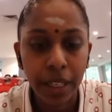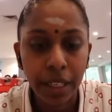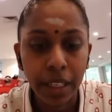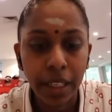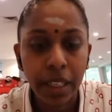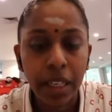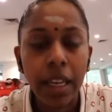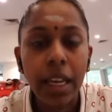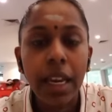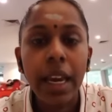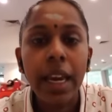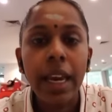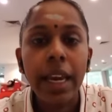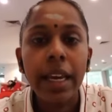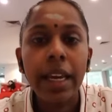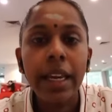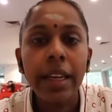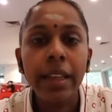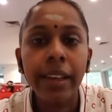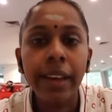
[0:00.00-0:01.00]
The third
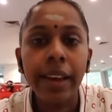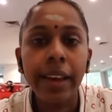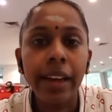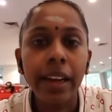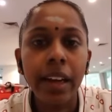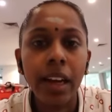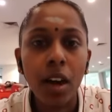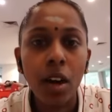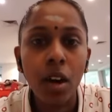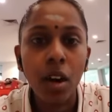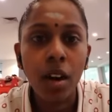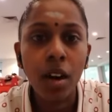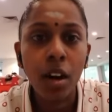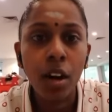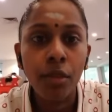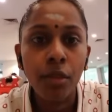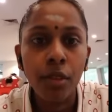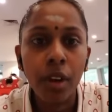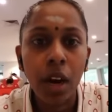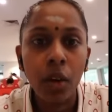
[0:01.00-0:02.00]
activity
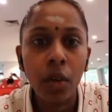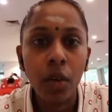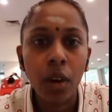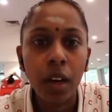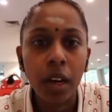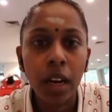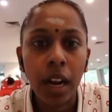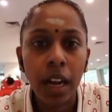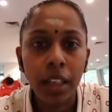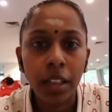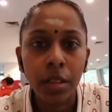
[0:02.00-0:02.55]
which I